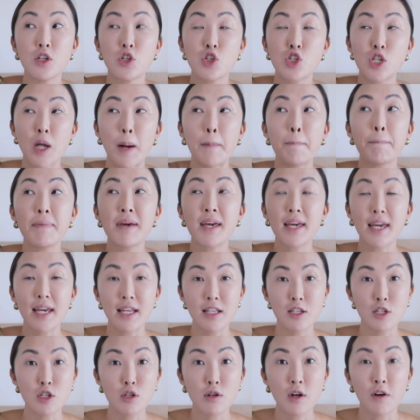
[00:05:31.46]
Jumping
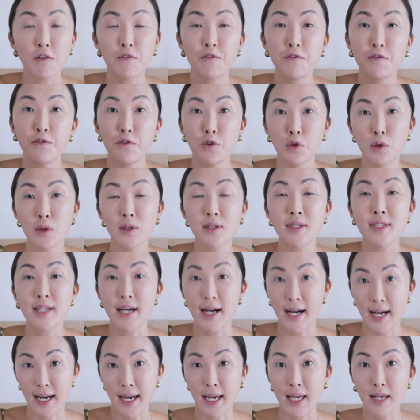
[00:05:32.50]
into it full
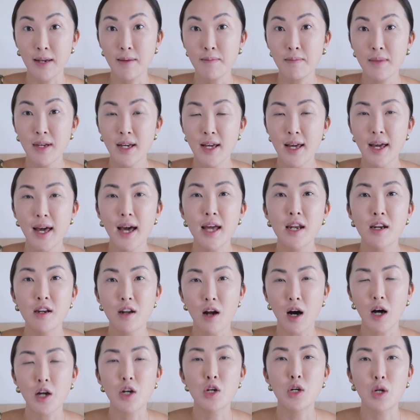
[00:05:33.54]
time and
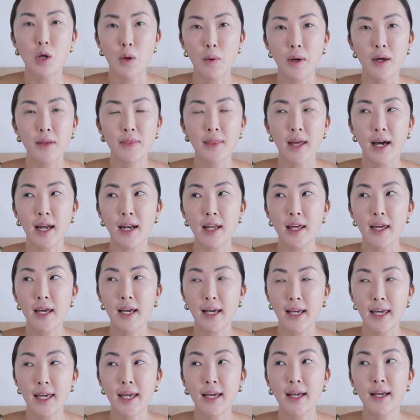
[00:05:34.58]
not knowing that
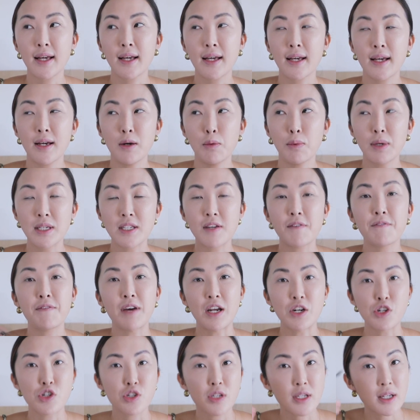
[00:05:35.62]
it was
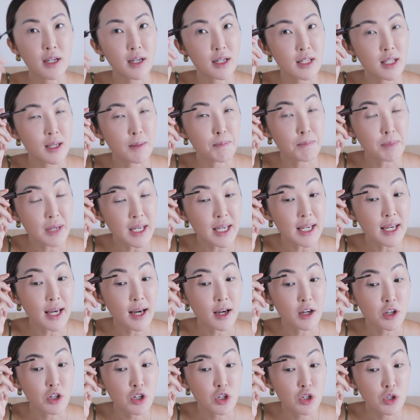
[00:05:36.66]
eventually gonna be
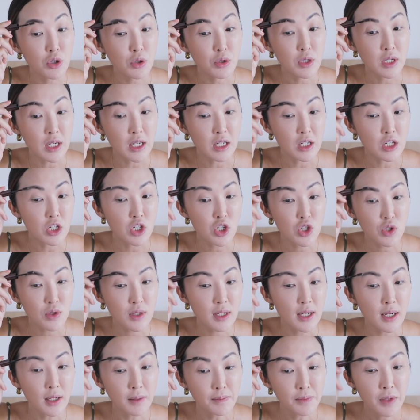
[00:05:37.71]
a huge
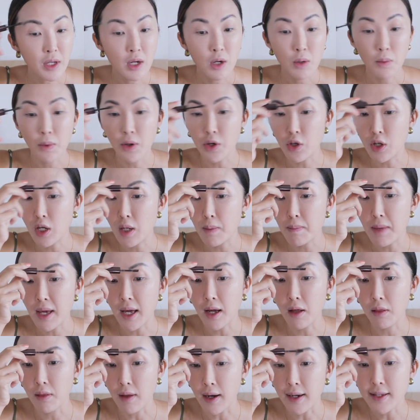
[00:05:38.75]
industry where you can
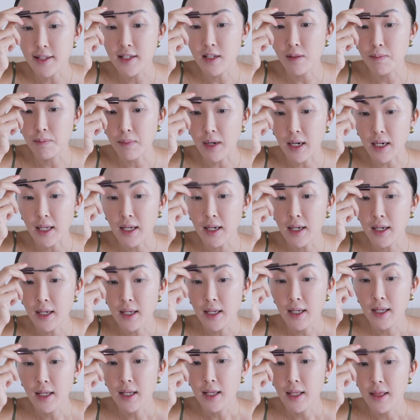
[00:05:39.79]
make lots of
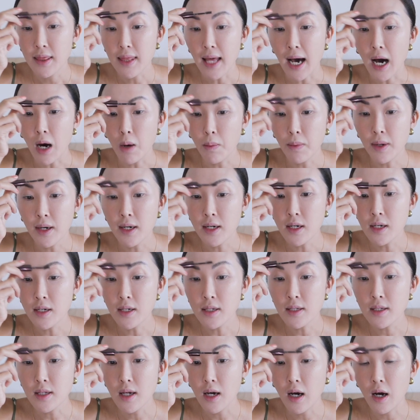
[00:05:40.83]
money, that
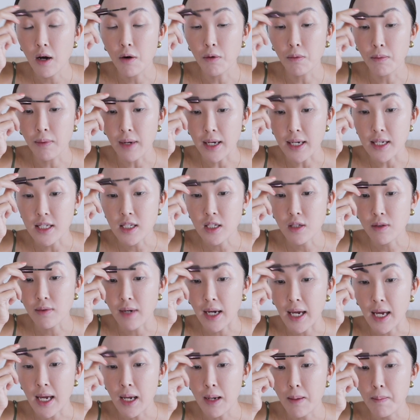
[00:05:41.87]
was a risk,
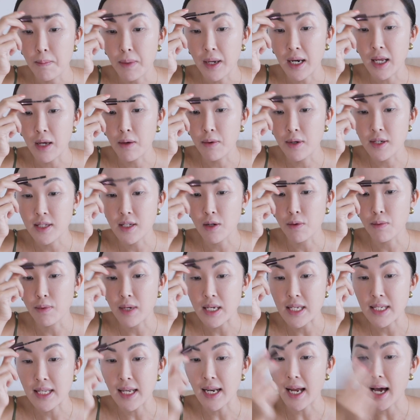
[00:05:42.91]
right? But it was a
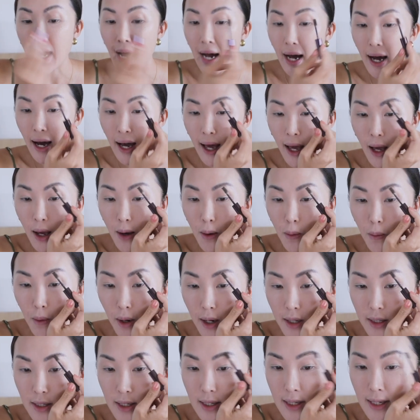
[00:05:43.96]
risk that I
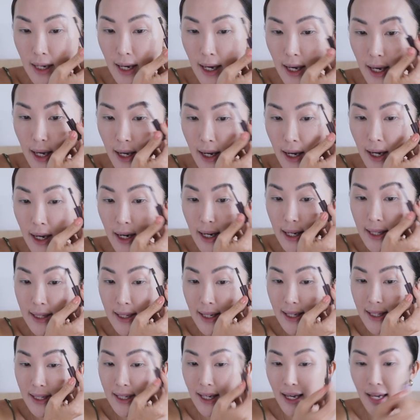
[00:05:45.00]
wanted to take, and I
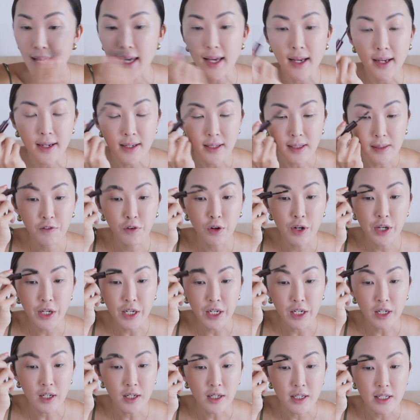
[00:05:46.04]
did take. For
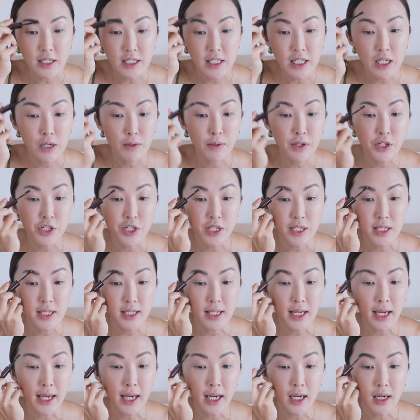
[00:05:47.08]
years, it was
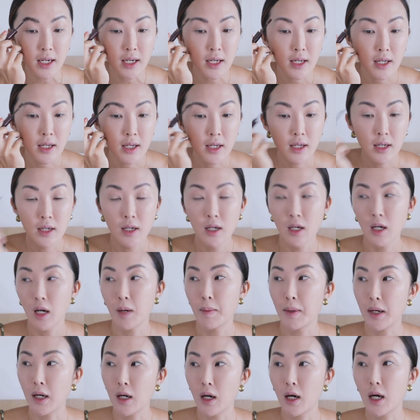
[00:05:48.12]
just like,
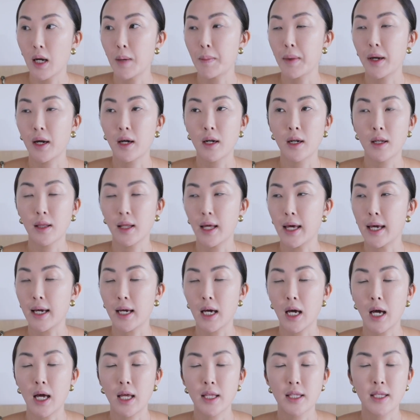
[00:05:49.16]
oh my God, am I gonna,
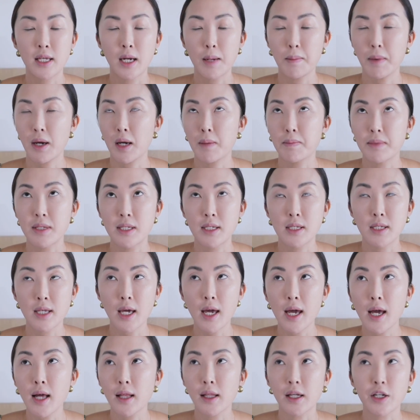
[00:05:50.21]
like, did I make a
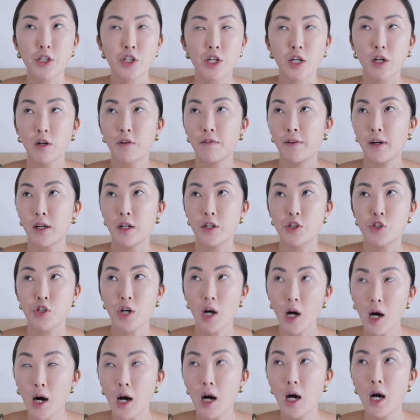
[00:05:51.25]
mistake? Like, should I go find a
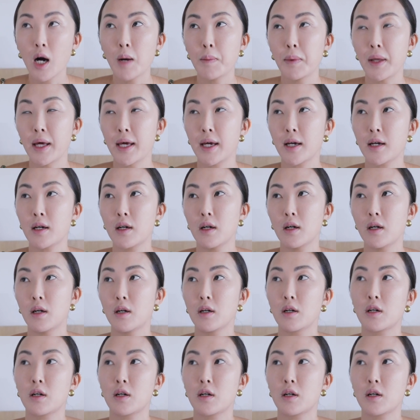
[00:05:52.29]
job? Like,